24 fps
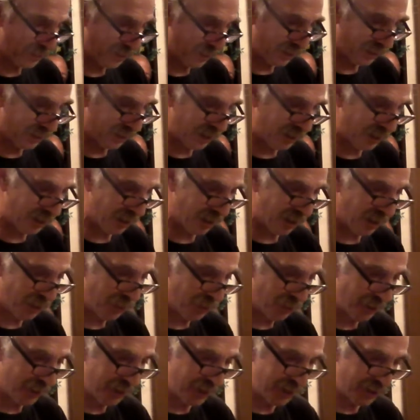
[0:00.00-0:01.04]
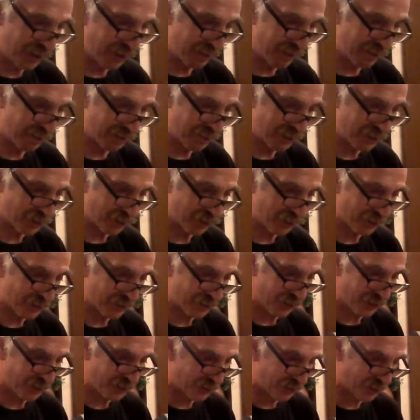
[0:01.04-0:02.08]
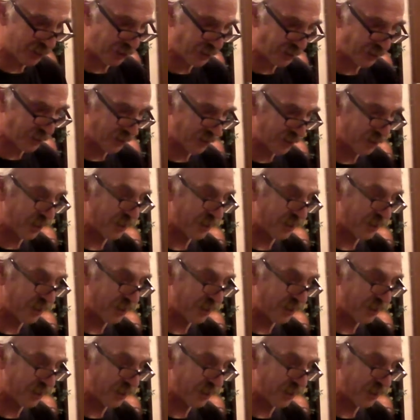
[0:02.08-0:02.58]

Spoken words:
that the Iranian officials insisted